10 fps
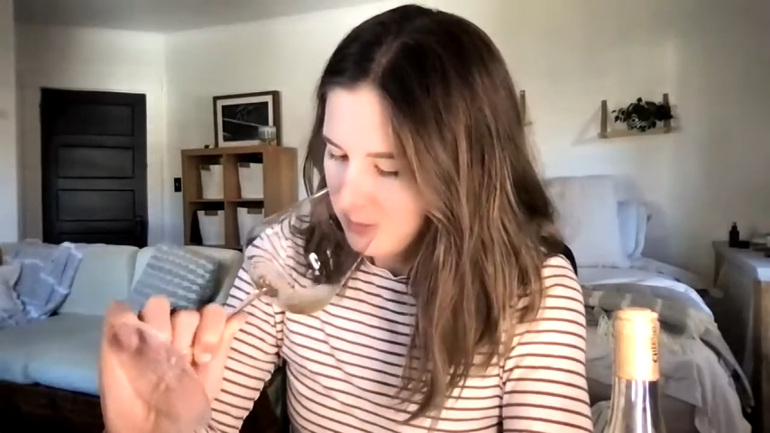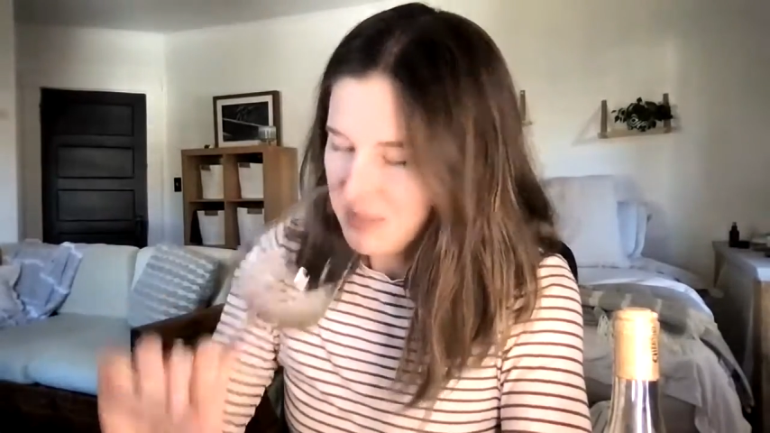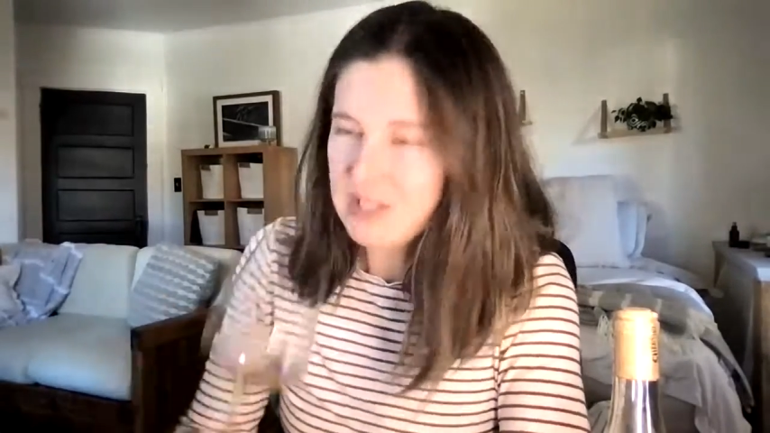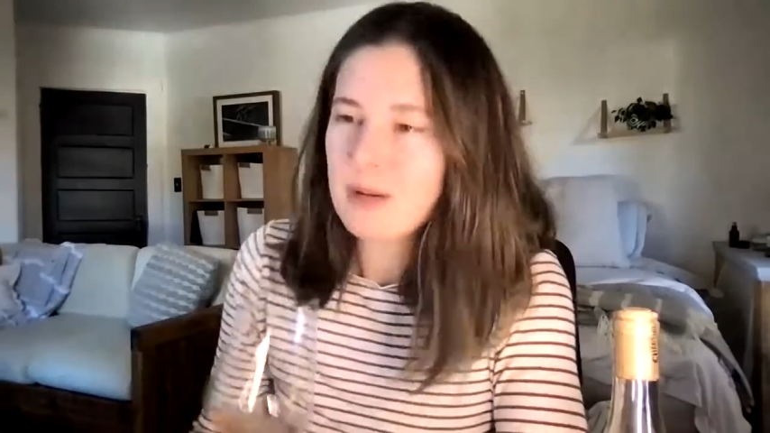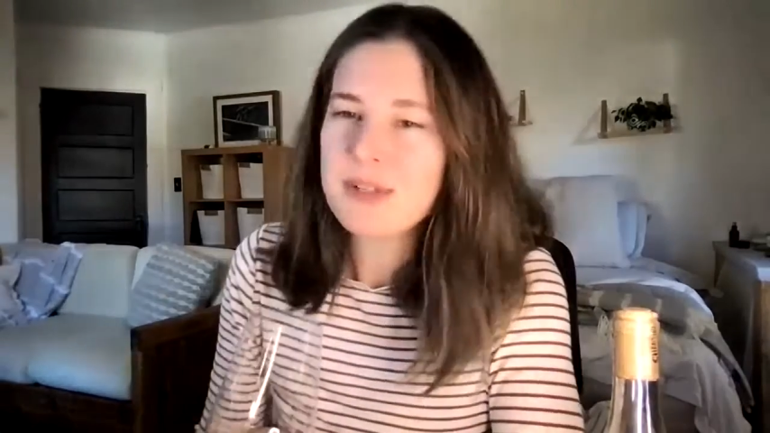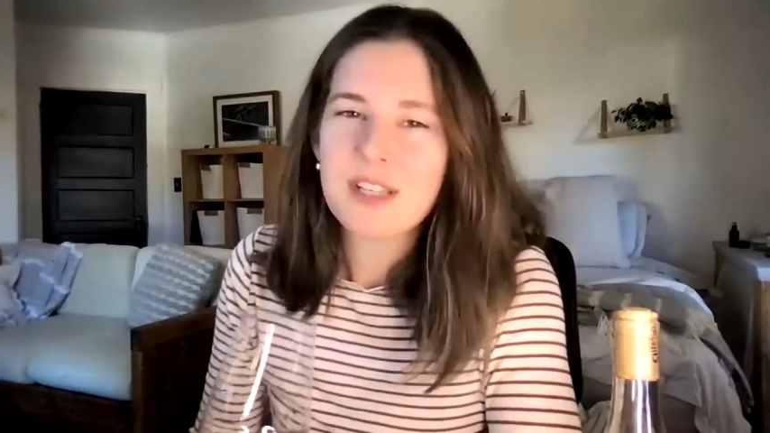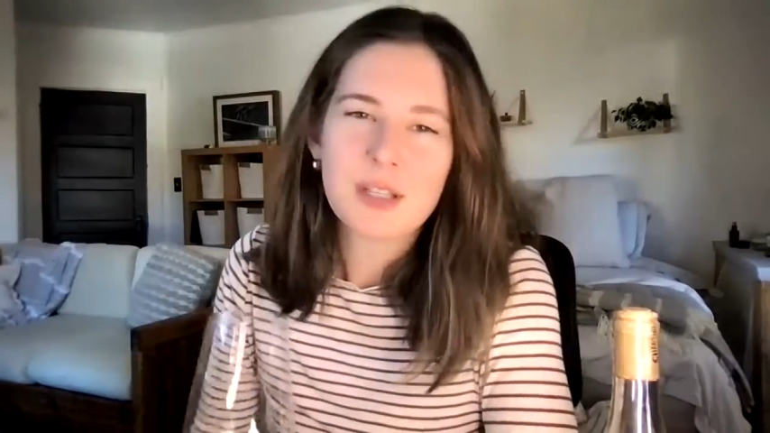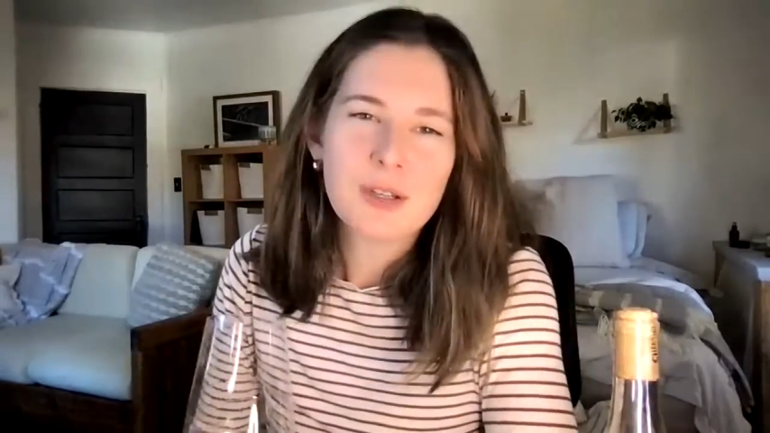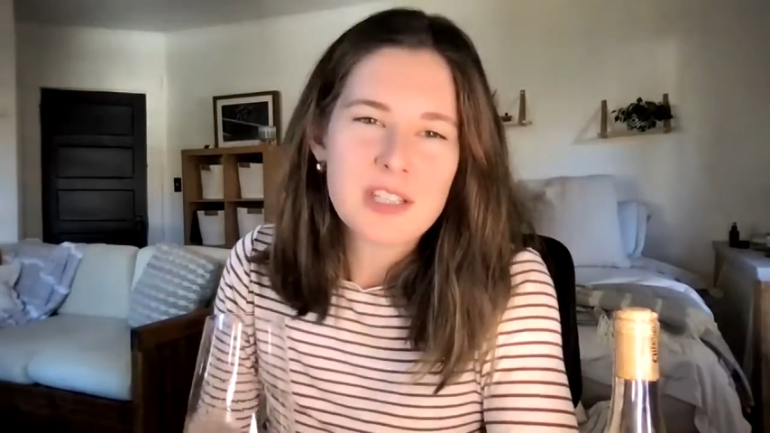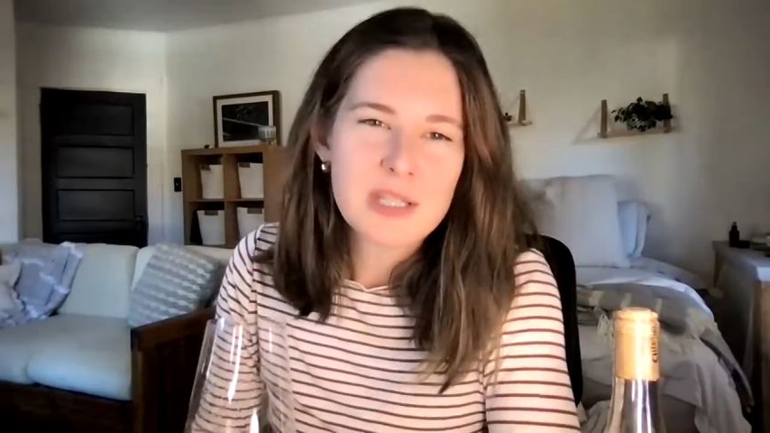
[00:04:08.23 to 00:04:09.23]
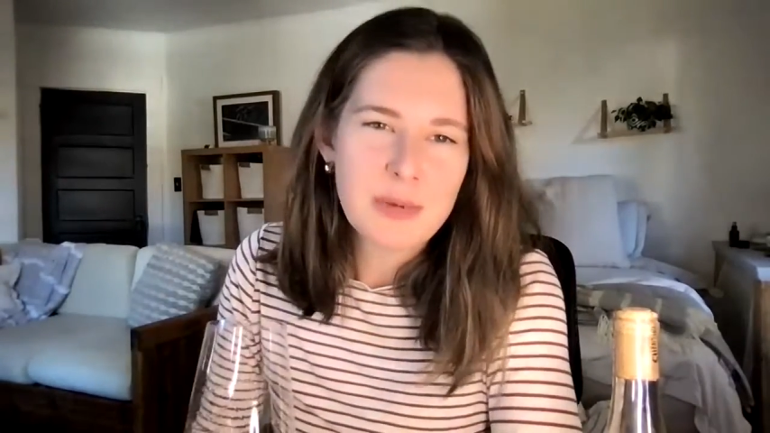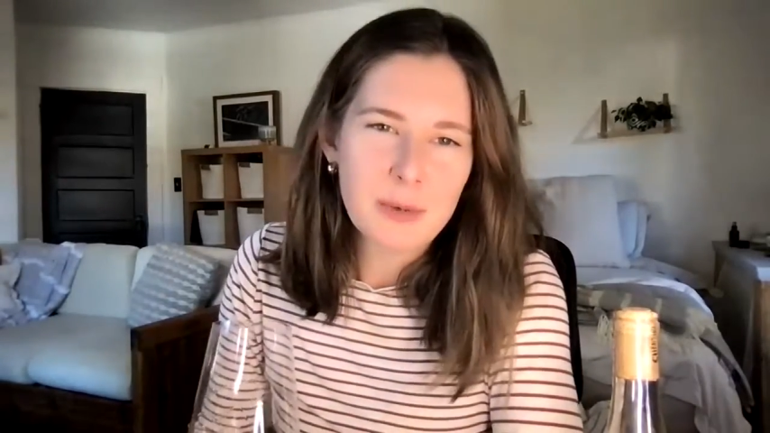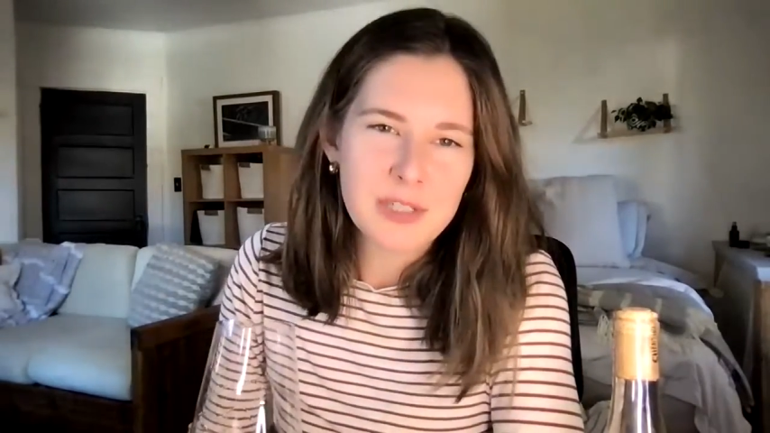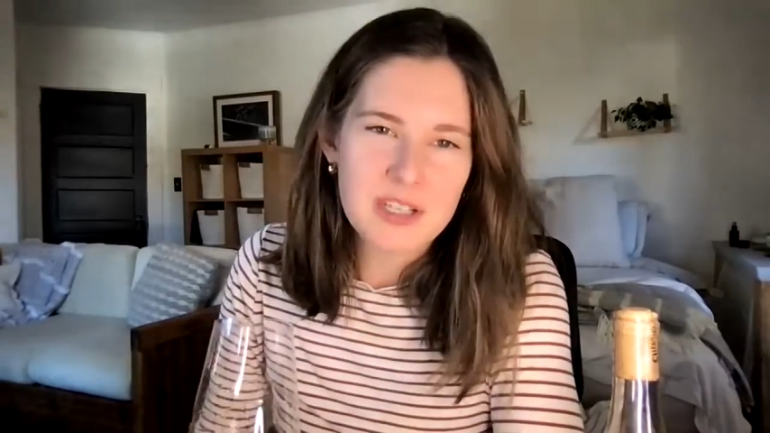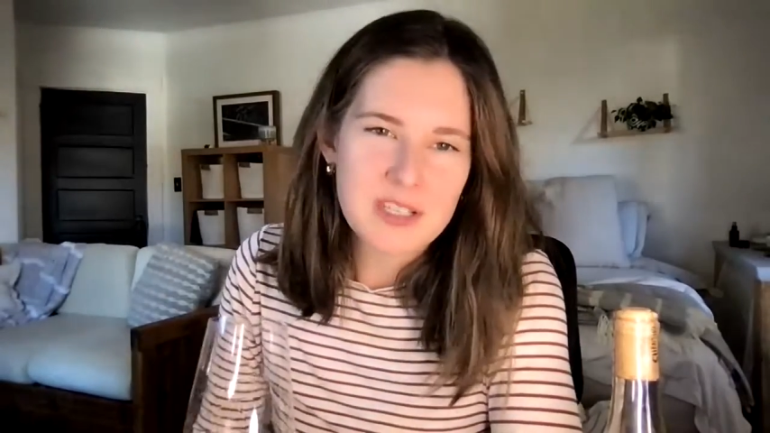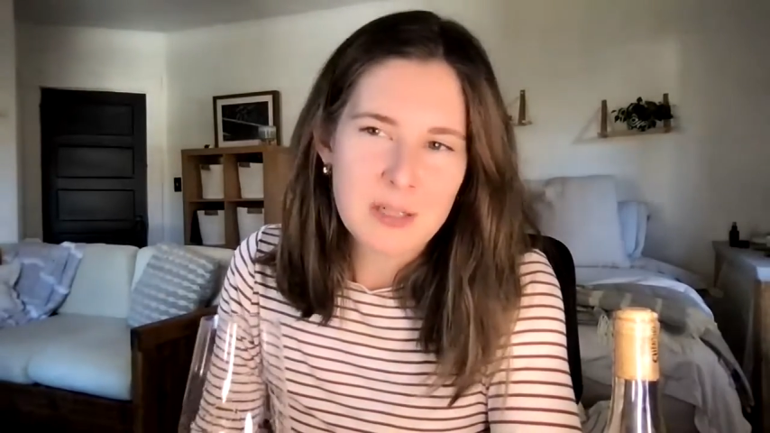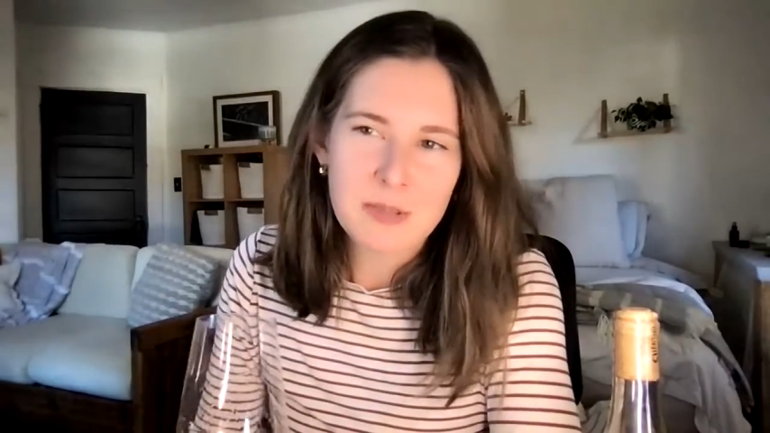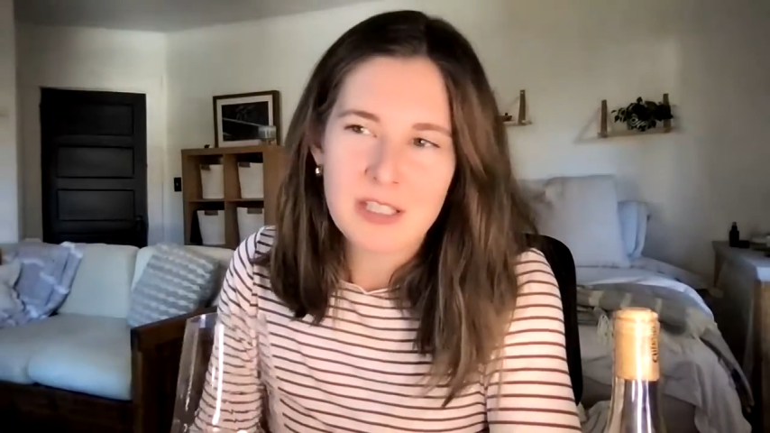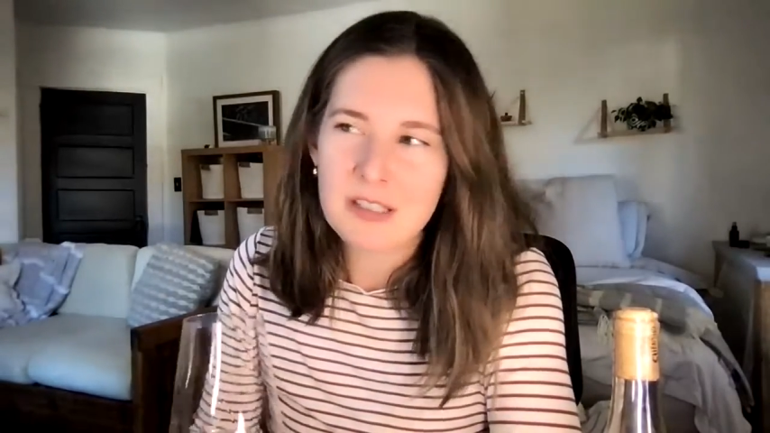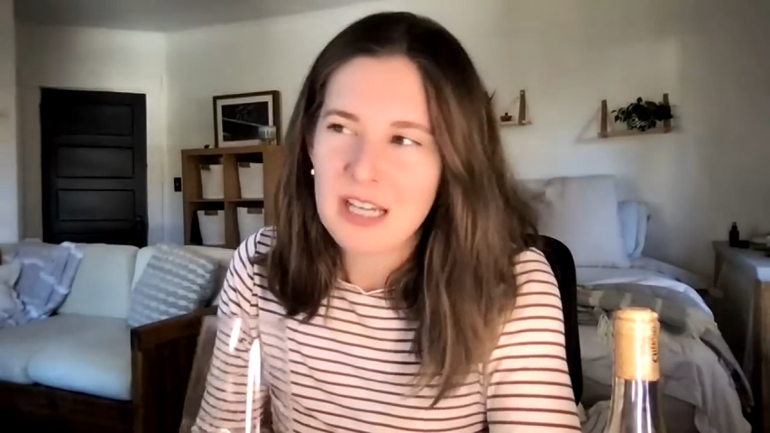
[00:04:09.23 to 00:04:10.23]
But it's almost like you can smell when it's going to be,